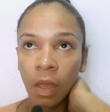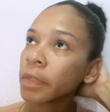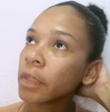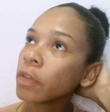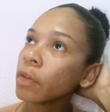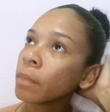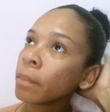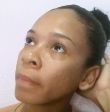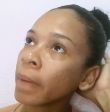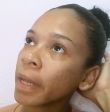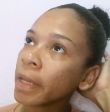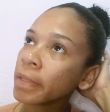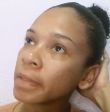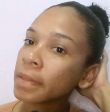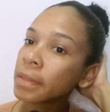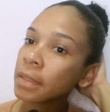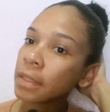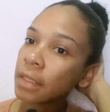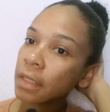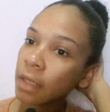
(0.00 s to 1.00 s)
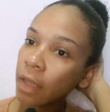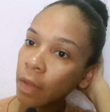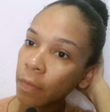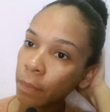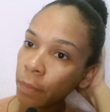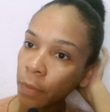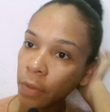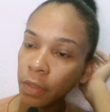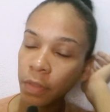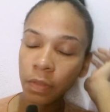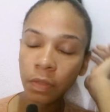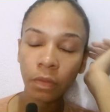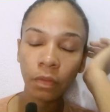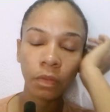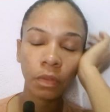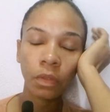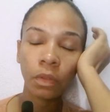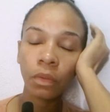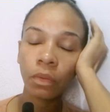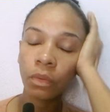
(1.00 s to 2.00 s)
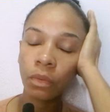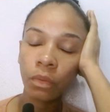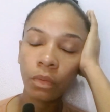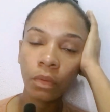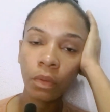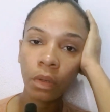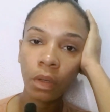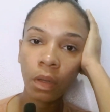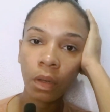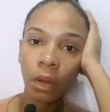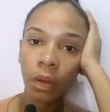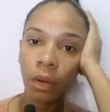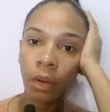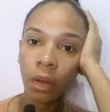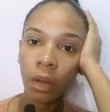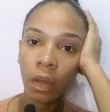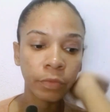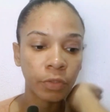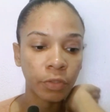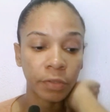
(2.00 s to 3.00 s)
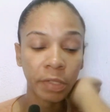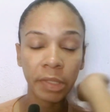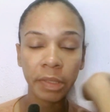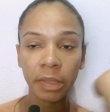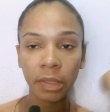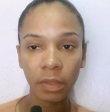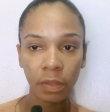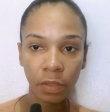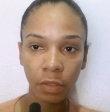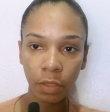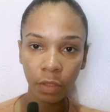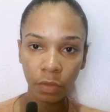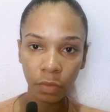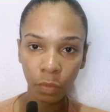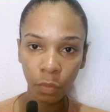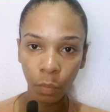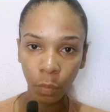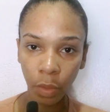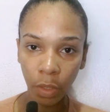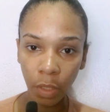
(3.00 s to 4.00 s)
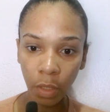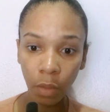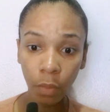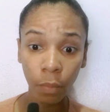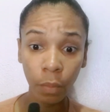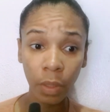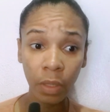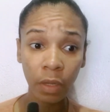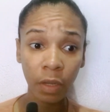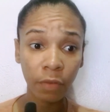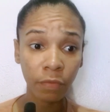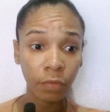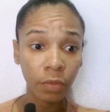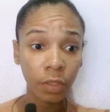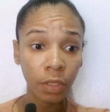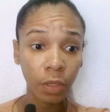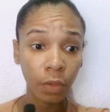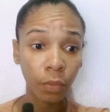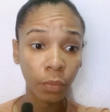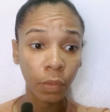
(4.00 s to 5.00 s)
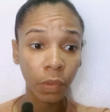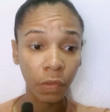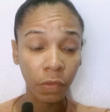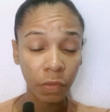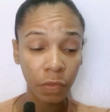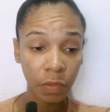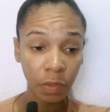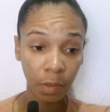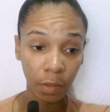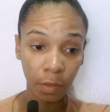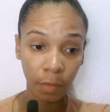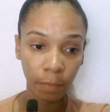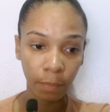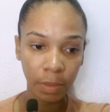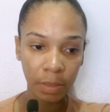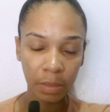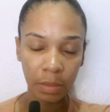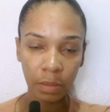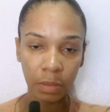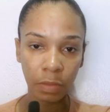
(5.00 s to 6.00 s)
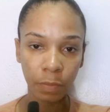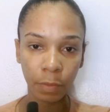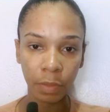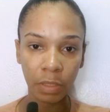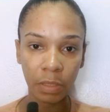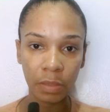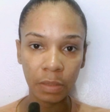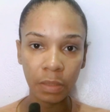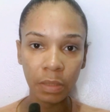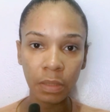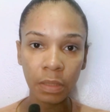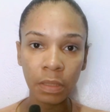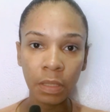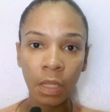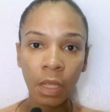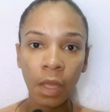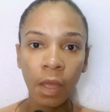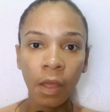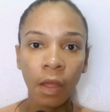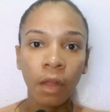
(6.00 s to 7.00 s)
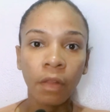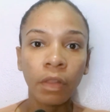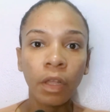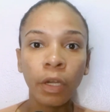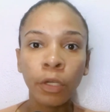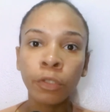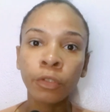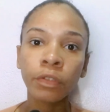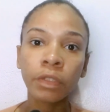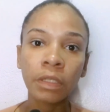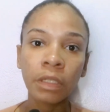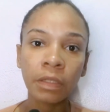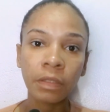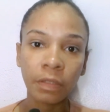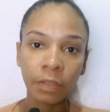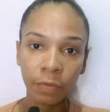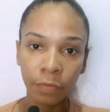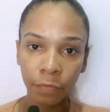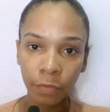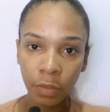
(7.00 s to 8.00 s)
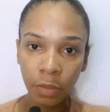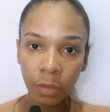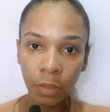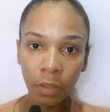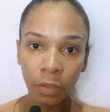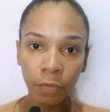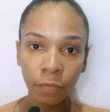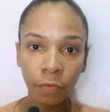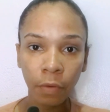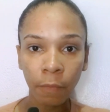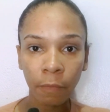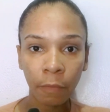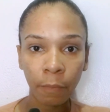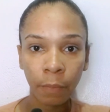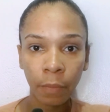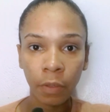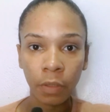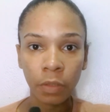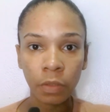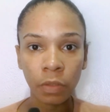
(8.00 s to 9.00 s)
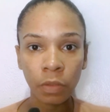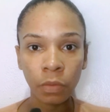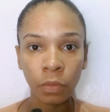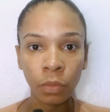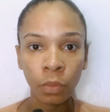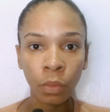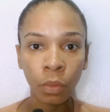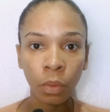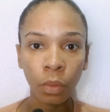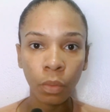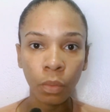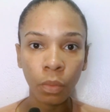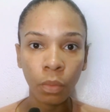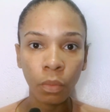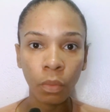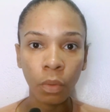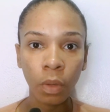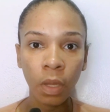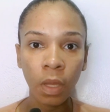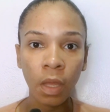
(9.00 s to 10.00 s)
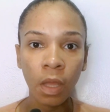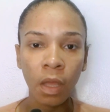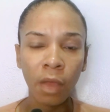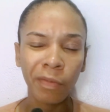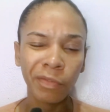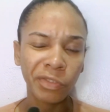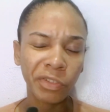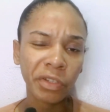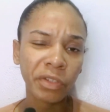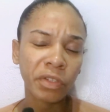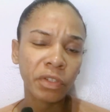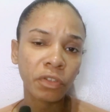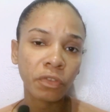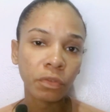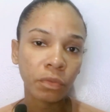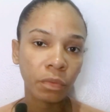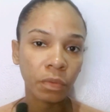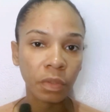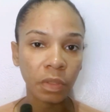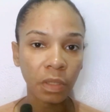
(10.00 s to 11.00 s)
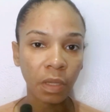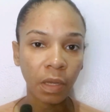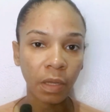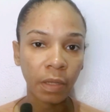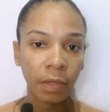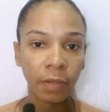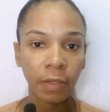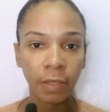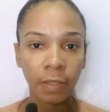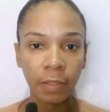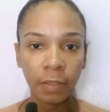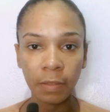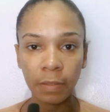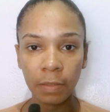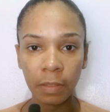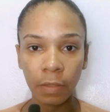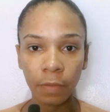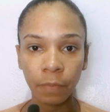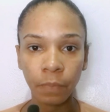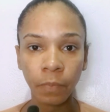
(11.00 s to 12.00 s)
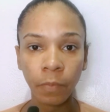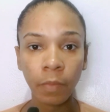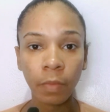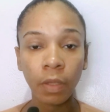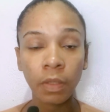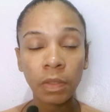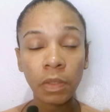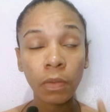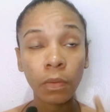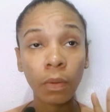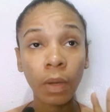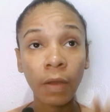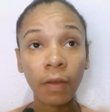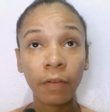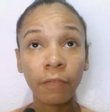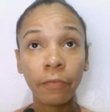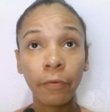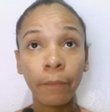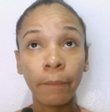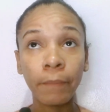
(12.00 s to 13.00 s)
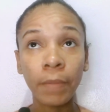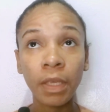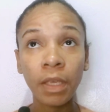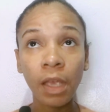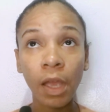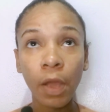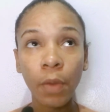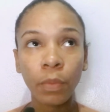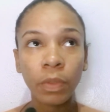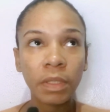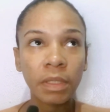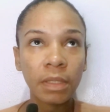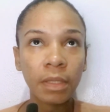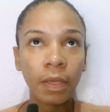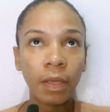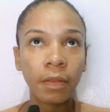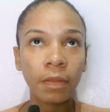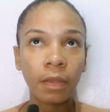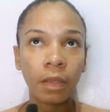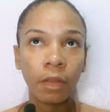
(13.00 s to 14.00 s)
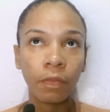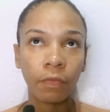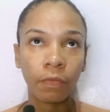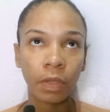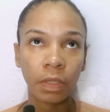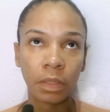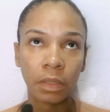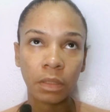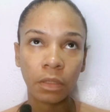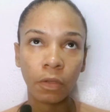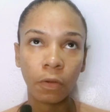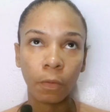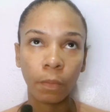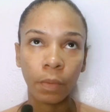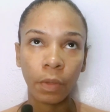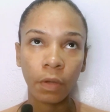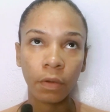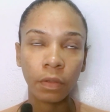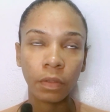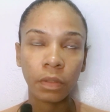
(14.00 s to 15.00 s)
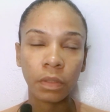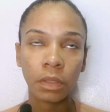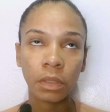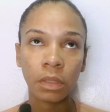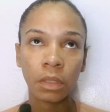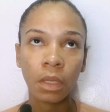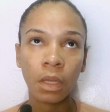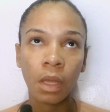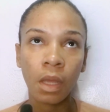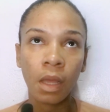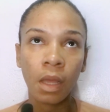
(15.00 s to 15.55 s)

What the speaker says: You might see that persons who dress a certain way, whenever they go into certain business places, they are treated differently from the person who just throws on anything. So for me, I would say to invest in your appearance.